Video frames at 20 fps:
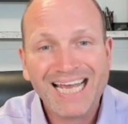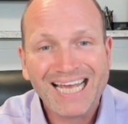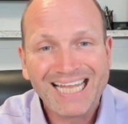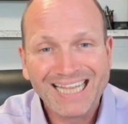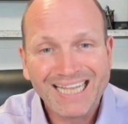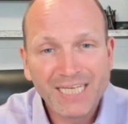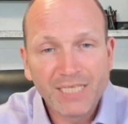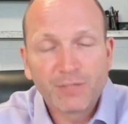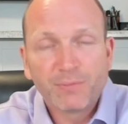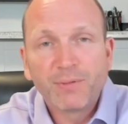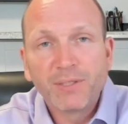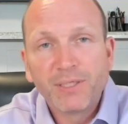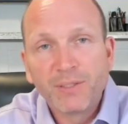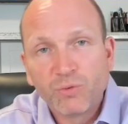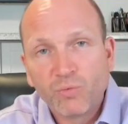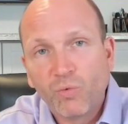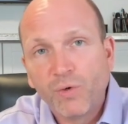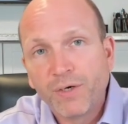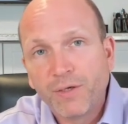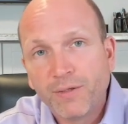this is
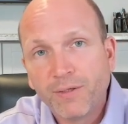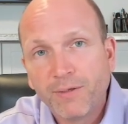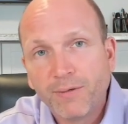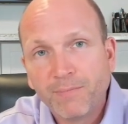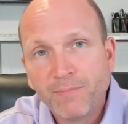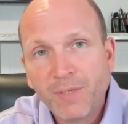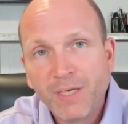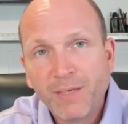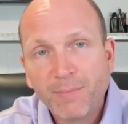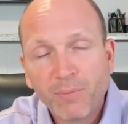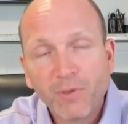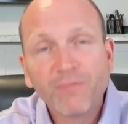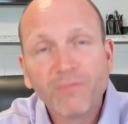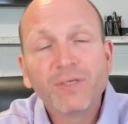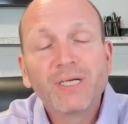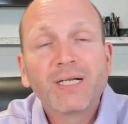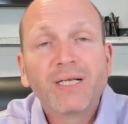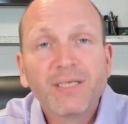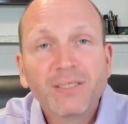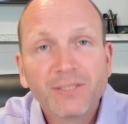one of the
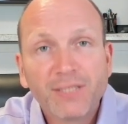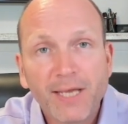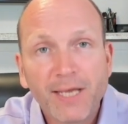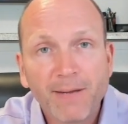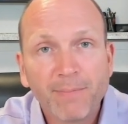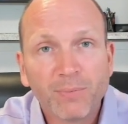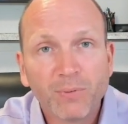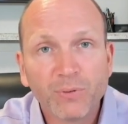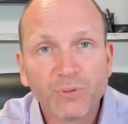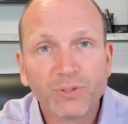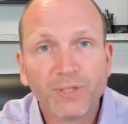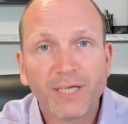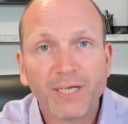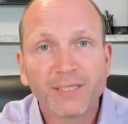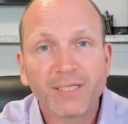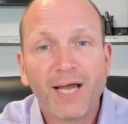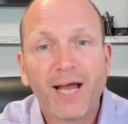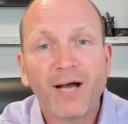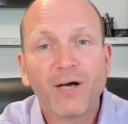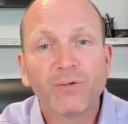perfect examples that
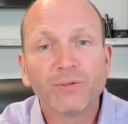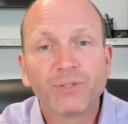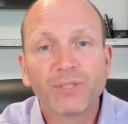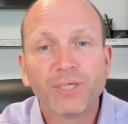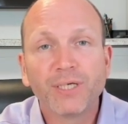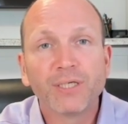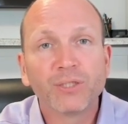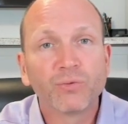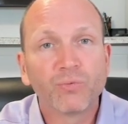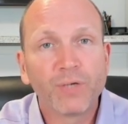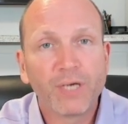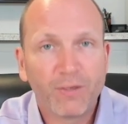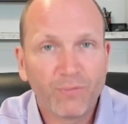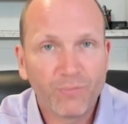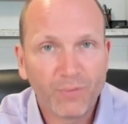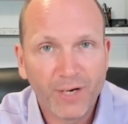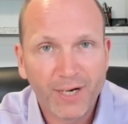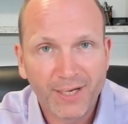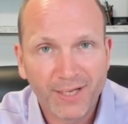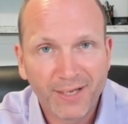the house is rent
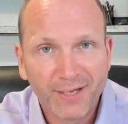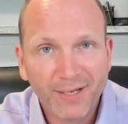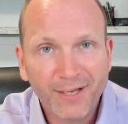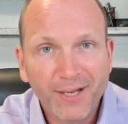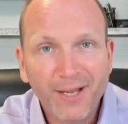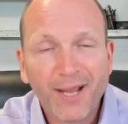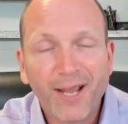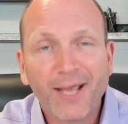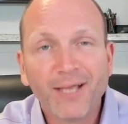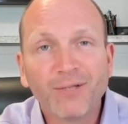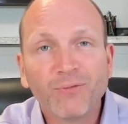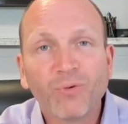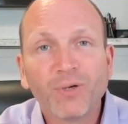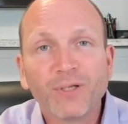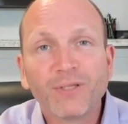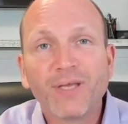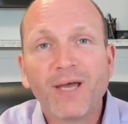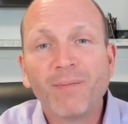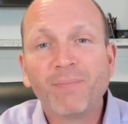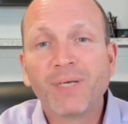ready. And what
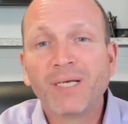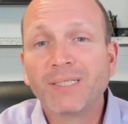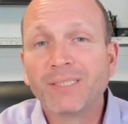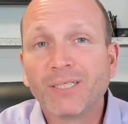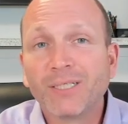that means